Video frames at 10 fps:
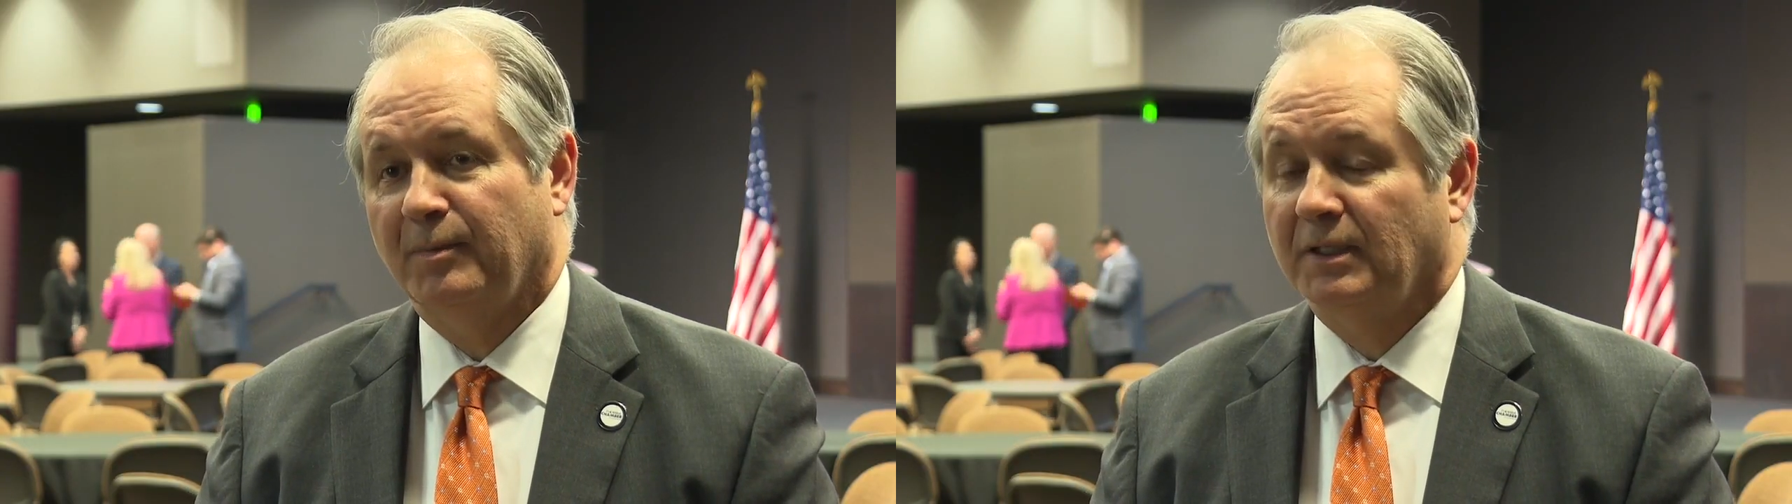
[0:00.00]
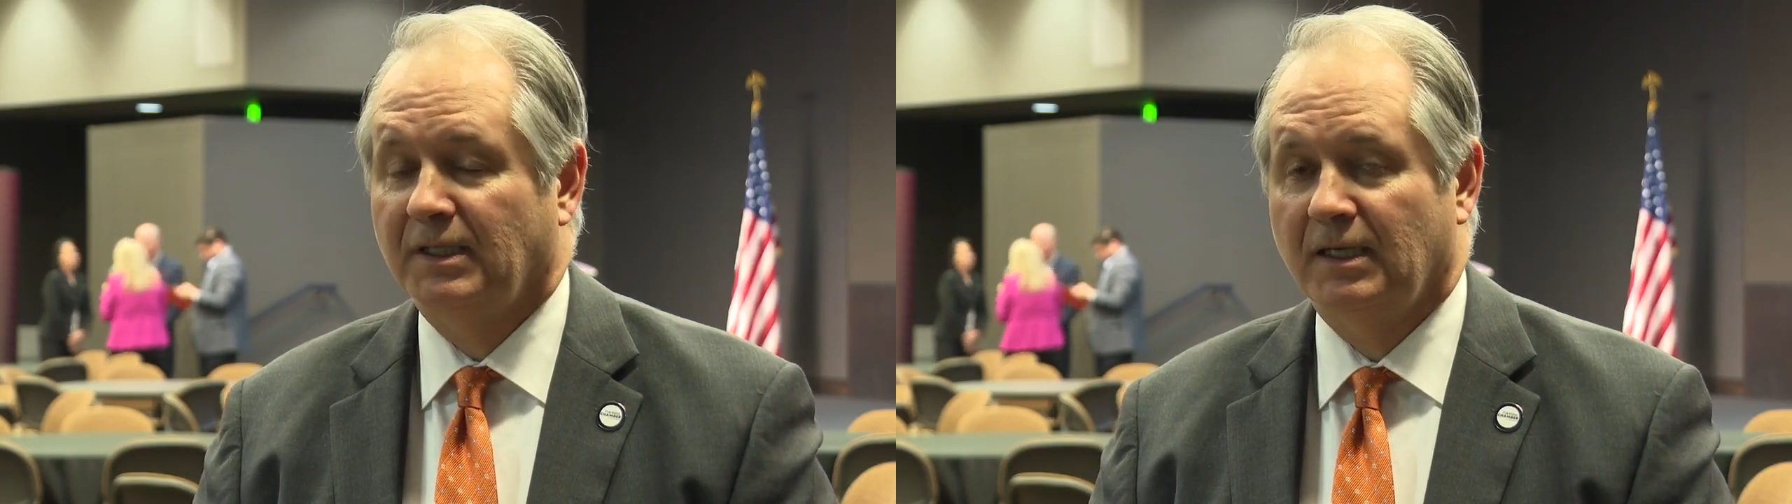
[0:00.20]

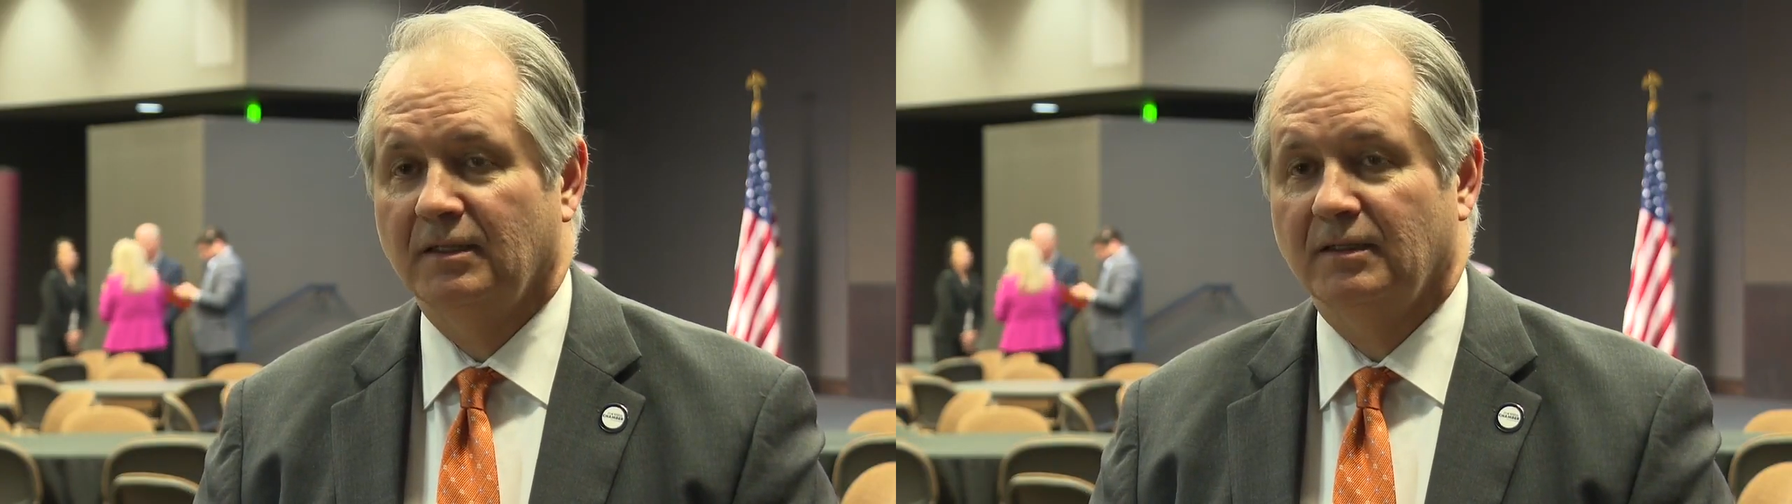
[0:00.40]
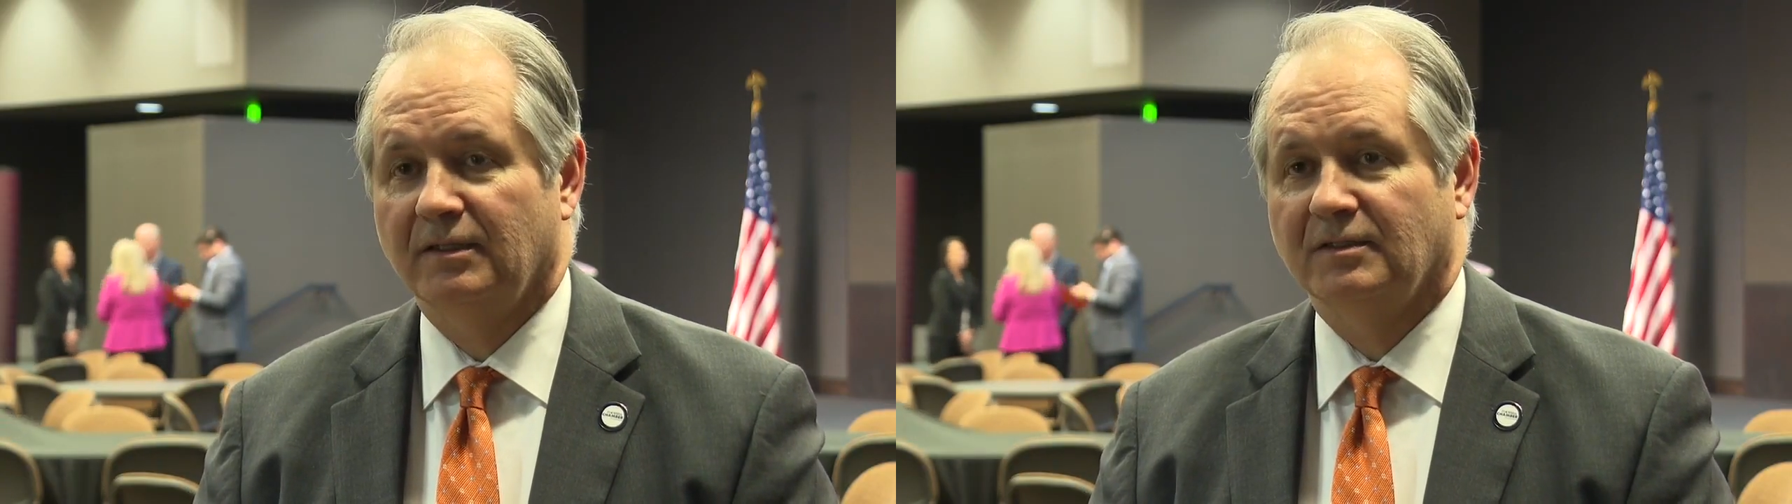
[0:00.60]
and
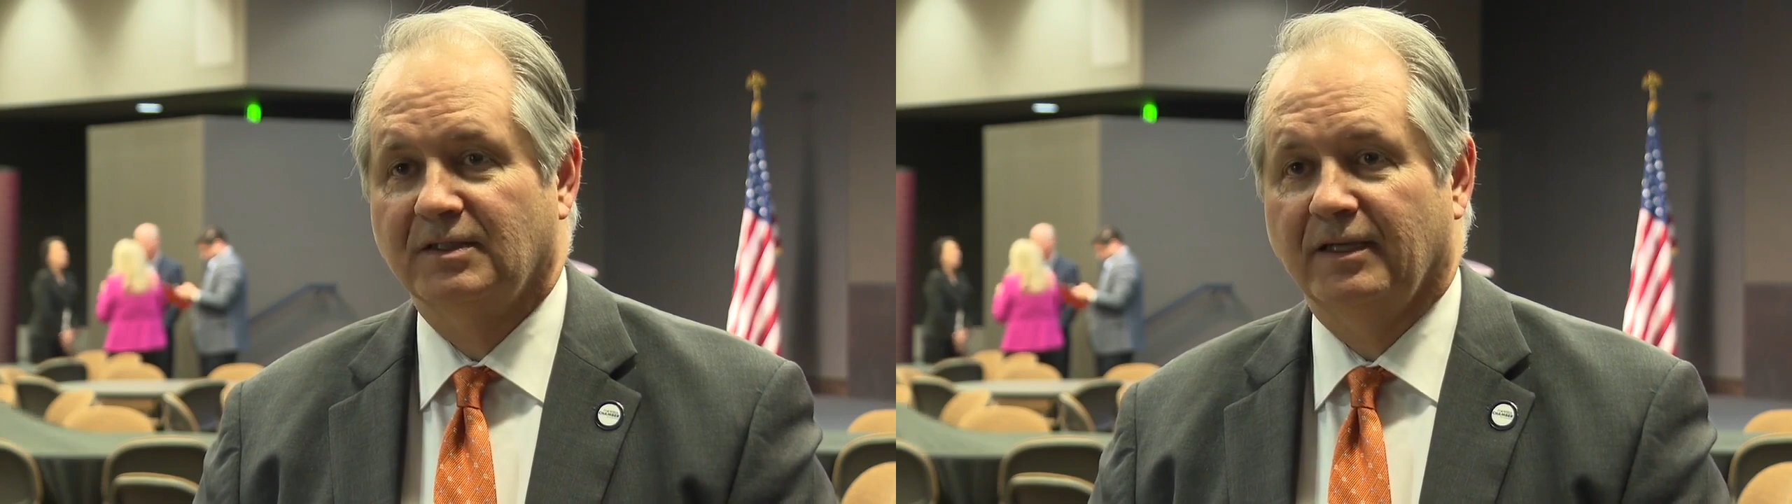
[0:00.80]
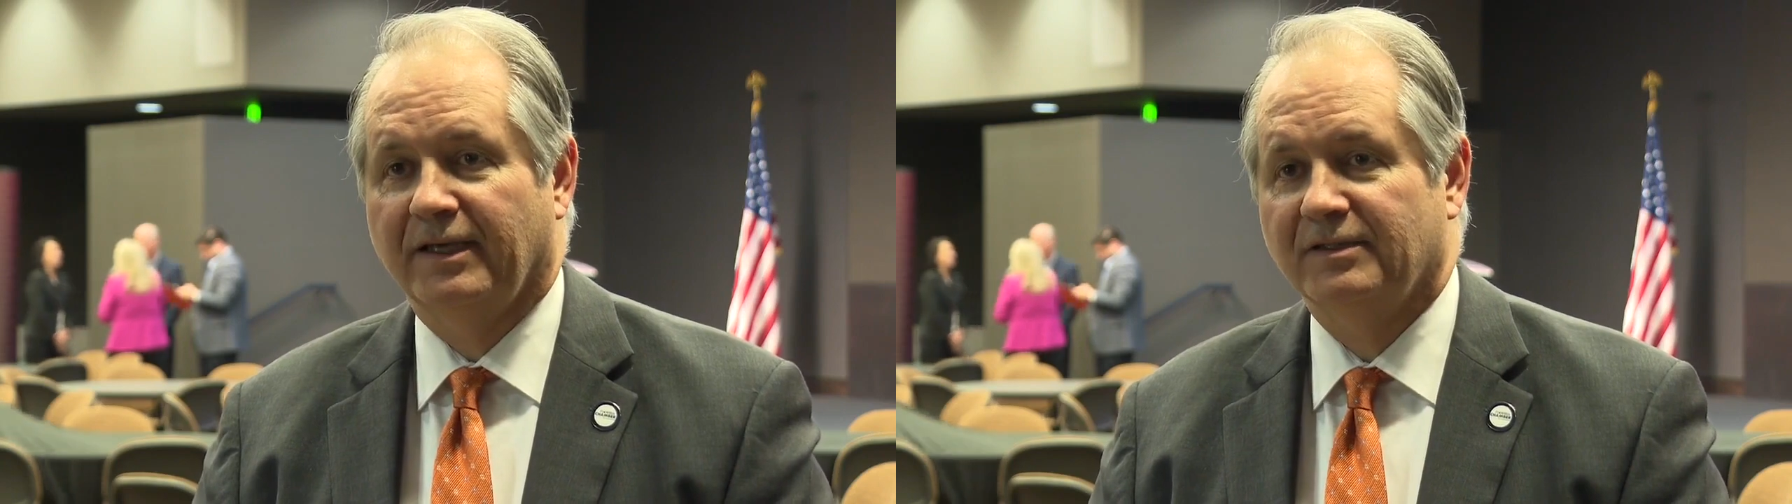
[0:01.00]
candidly, the
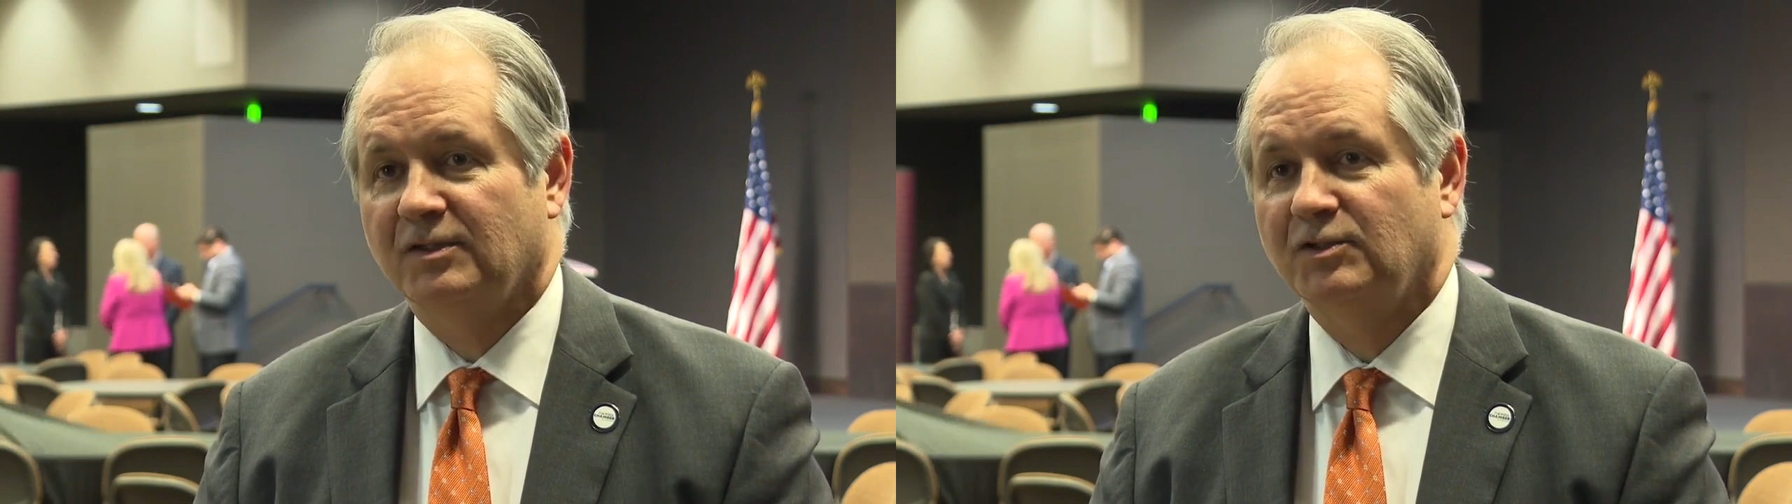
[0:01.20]
Tallahassee